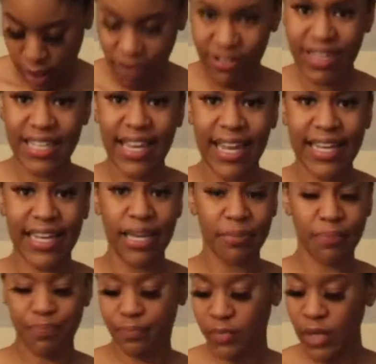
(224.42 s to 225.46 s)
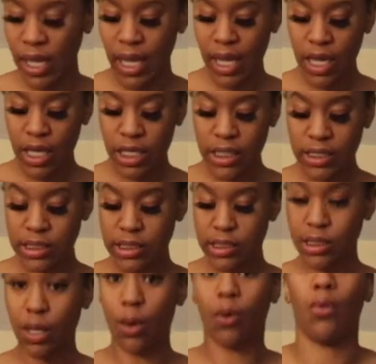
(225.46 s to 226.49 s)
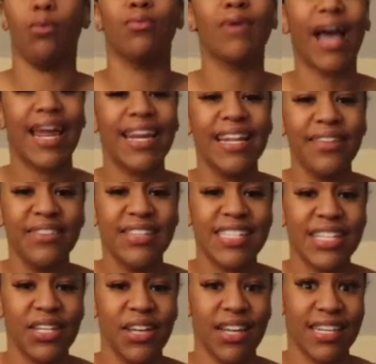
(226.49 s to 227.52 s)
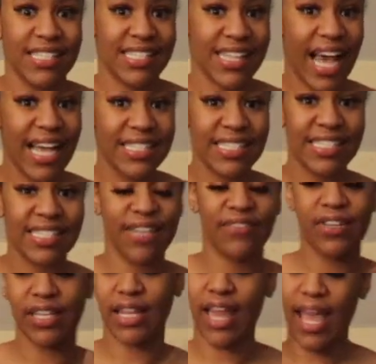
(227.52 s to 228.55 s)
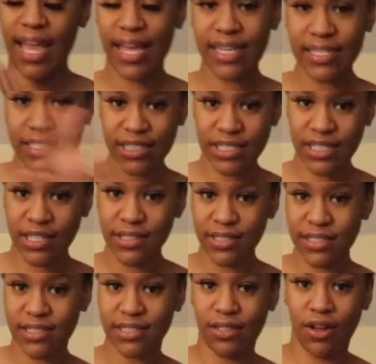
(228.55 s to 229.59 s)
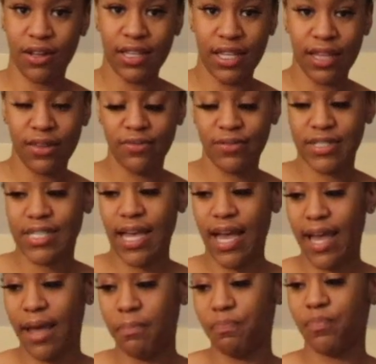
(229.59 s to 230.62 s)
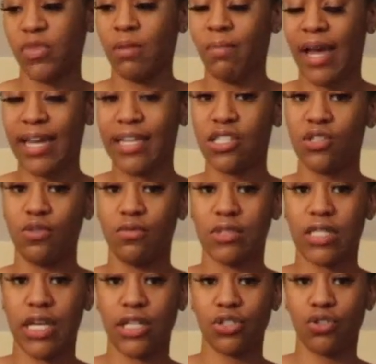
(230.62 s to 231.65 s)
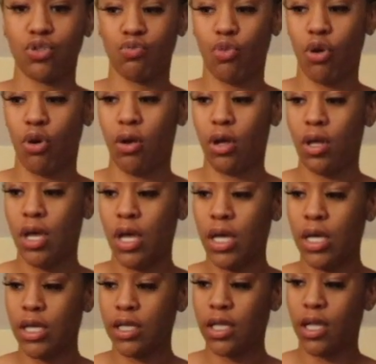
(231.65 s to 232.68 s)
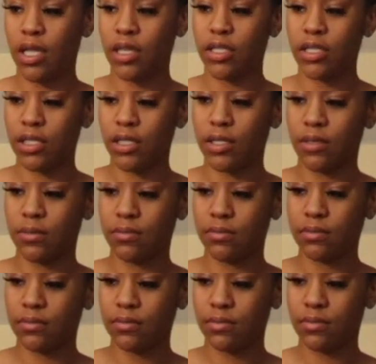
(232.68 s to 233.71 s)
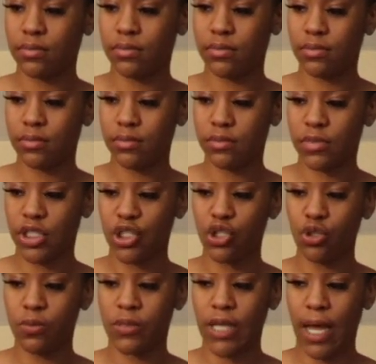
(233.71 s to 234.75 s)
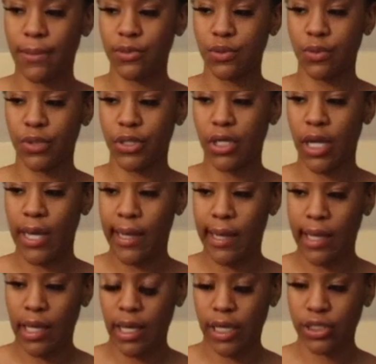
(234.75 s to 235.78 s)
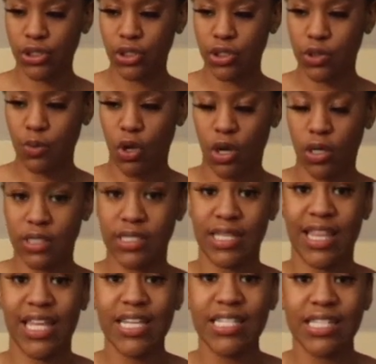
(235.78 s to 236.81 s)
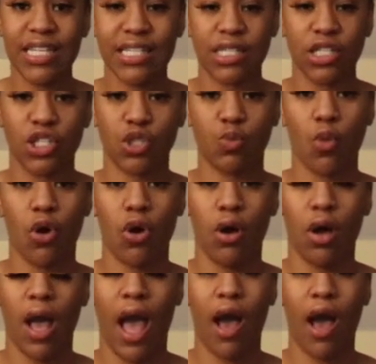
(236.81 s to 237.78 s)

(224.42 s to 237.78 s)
I really like it. So I didn't even tell y'all the sizes of the last shirts, all the other ones I had. The bodysuit was extra small. The other the tube tops were extra small. So this is a small.